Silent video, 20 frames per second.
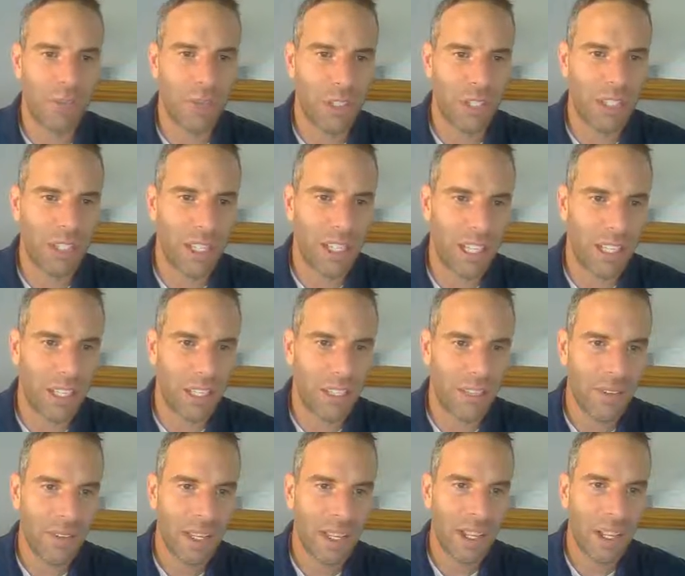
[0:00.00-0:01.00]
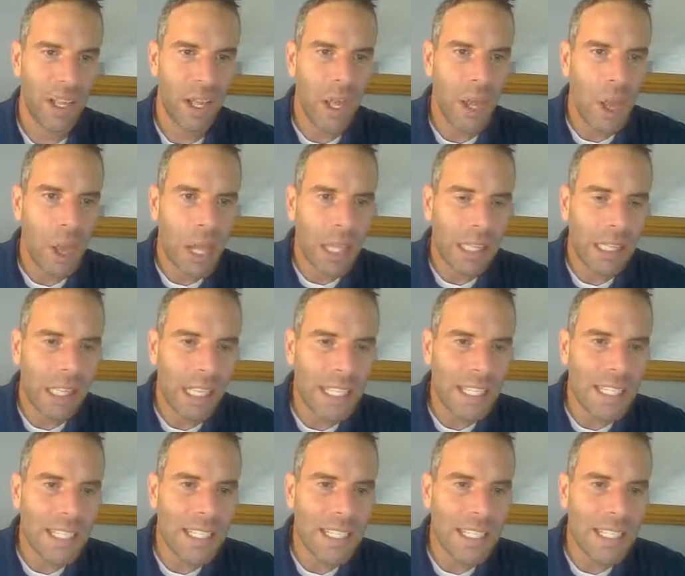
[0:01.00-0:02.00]
out of you for each gallon.
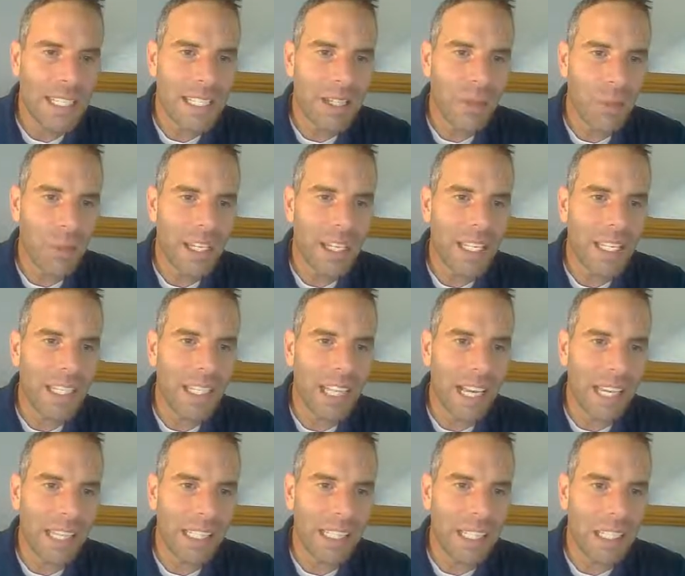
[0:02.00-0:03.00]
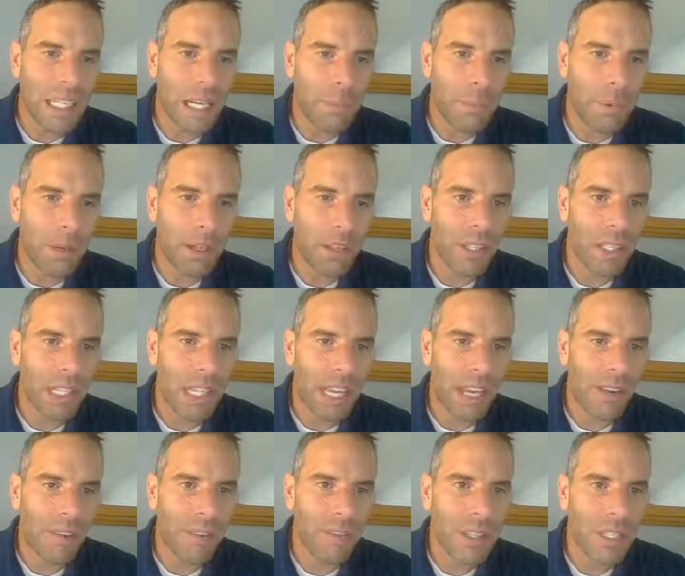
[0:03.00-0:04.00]
We can line these up on
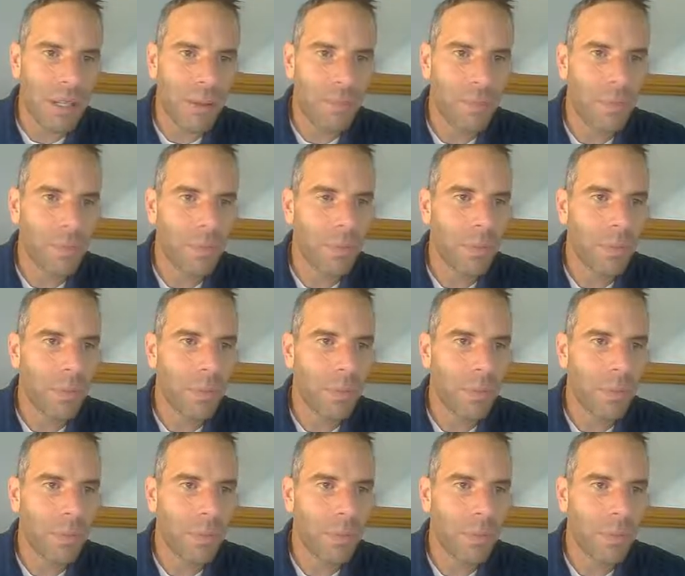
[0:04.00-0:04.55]
the left.